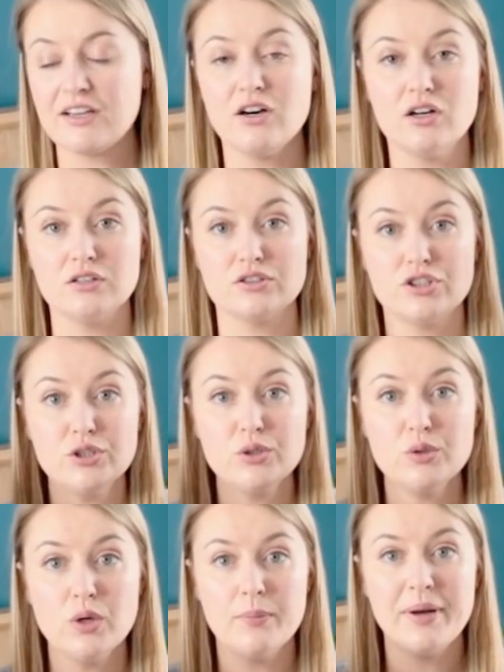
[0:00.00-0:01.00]
then got
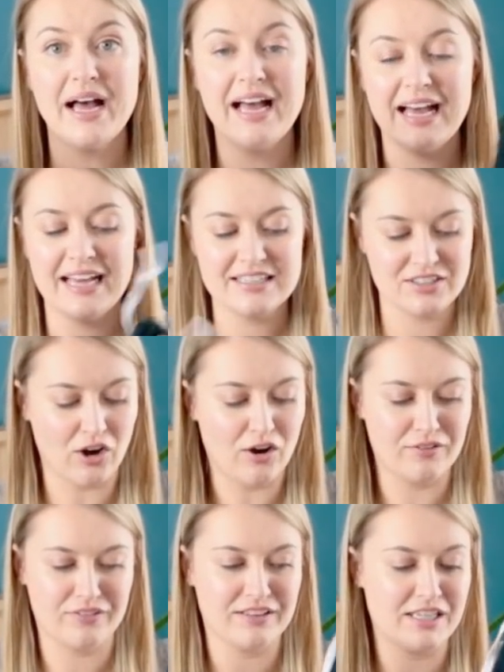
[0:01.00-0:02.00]
2 pairs
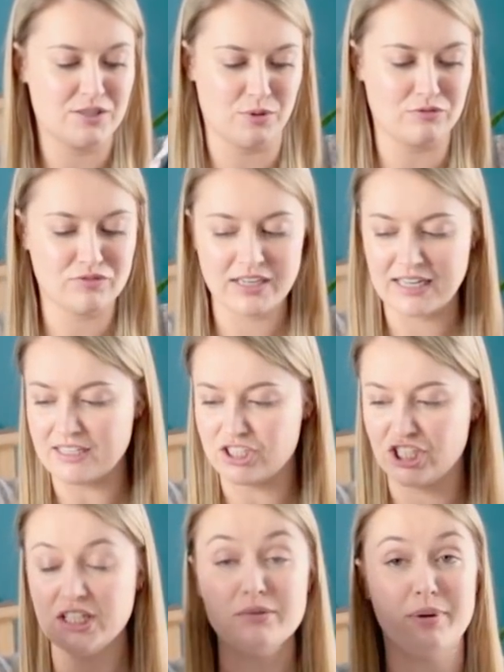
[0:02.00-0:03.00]
of, these were really
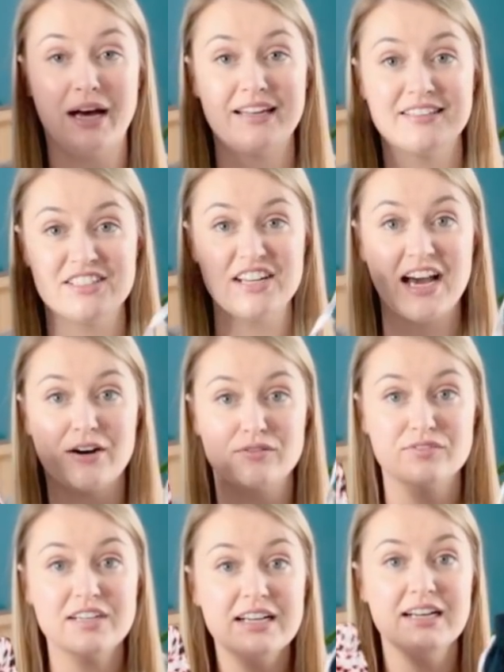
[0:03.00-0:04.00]
cheap and
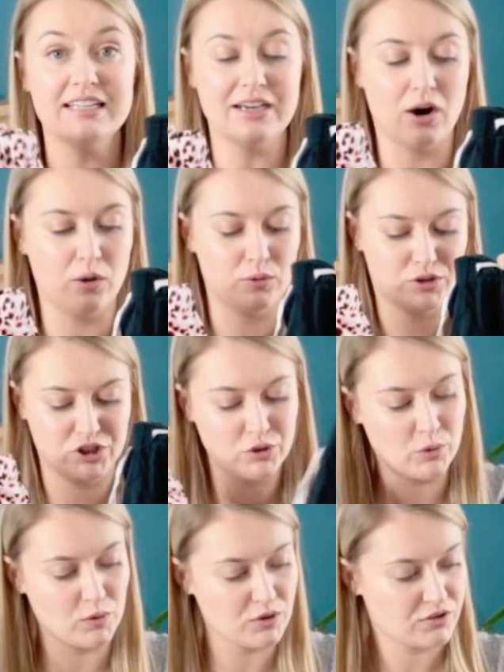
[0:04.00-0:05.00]
now really old
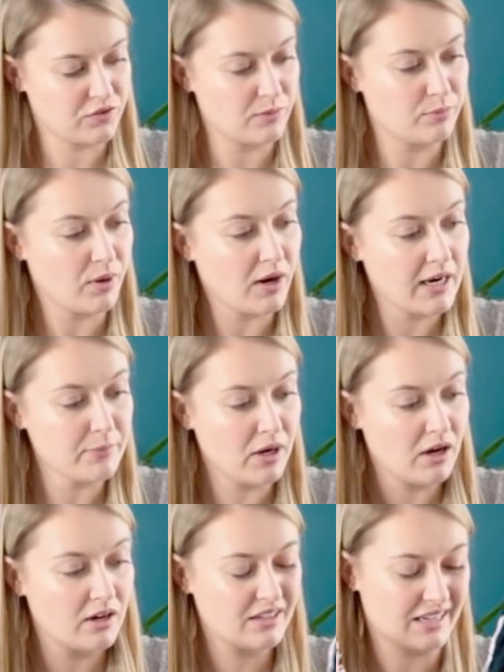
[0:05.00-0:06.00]
shorts from
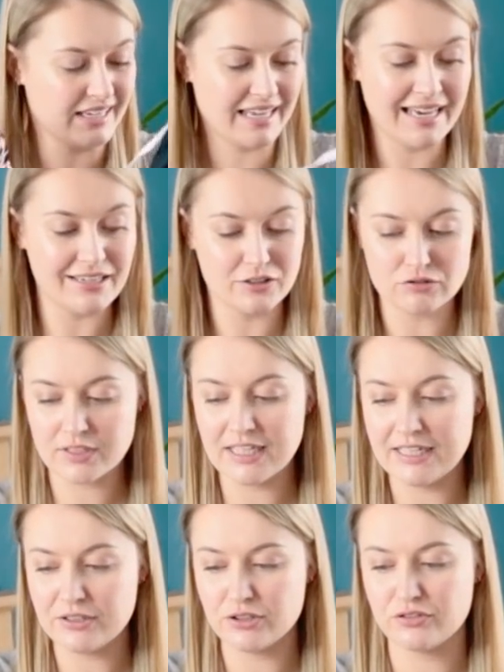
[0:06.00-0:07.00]
Primark. Again,
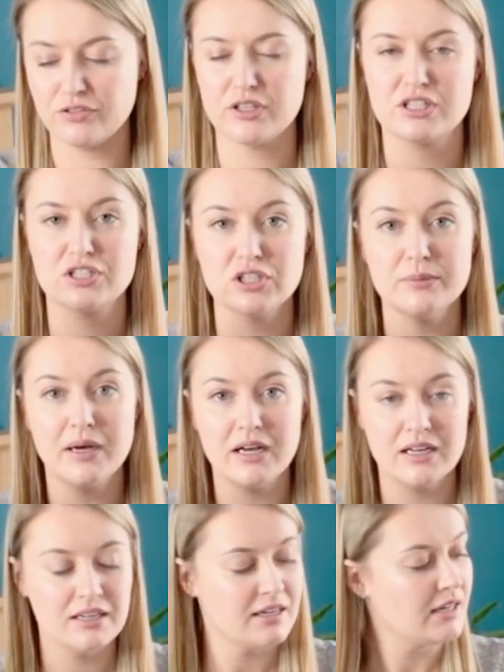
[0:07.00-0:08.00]
really good for the
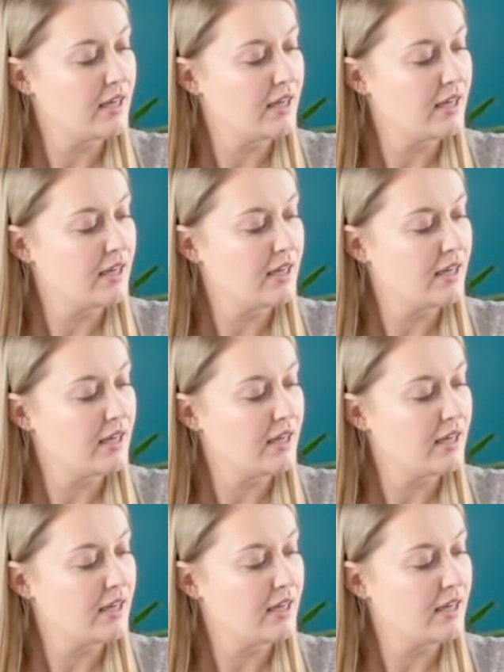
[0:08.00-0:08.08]
summer,